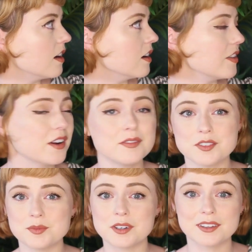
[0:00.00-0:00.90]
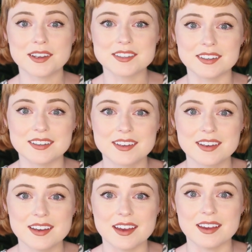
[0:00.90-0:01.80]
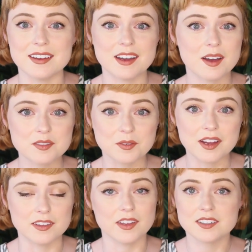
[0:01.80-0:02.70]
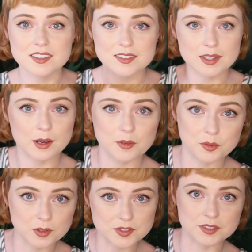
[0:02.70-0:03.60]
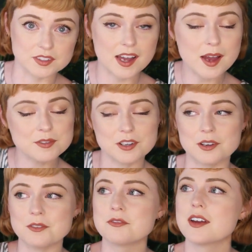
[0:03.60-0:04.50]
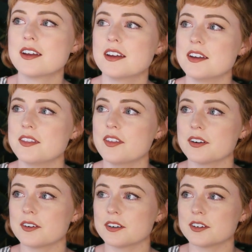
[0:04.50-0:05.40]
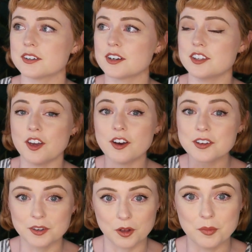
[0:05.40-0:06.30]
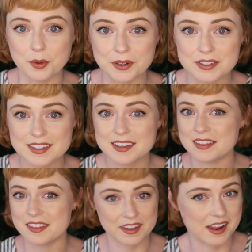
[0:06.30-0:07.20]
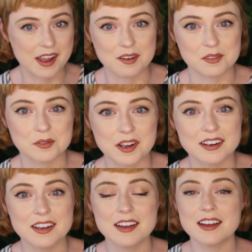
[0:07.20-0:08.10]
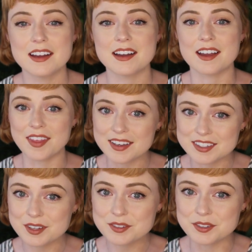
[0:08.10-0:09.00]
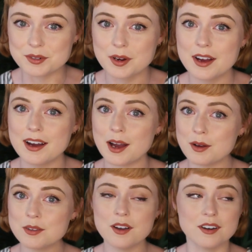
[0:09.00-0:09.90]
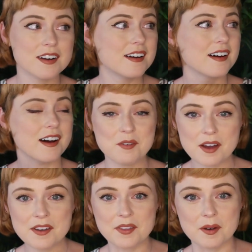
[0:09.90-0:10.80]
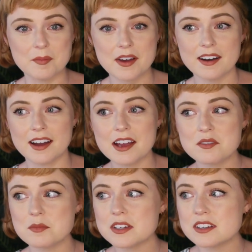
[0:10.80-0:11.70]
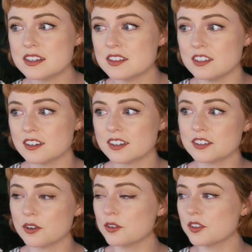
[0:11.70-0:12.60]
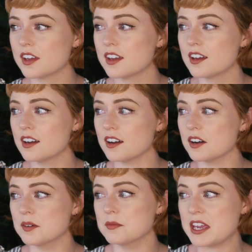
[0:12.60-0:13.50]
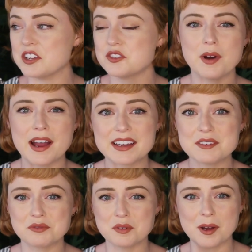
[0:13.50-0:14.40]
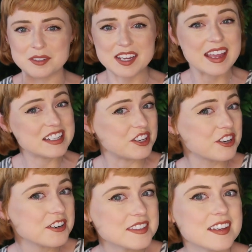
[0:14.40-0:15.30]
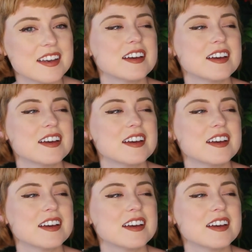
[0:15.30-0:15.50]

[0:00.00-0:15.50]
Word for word: uh, that I've just been collecting and haven't read, and that doesn't count the ones on the top shelf that are young adult books that I haven't read. And that tells you how long I've had them. I haven't been in the young adult uh, age bracket for about 10 years,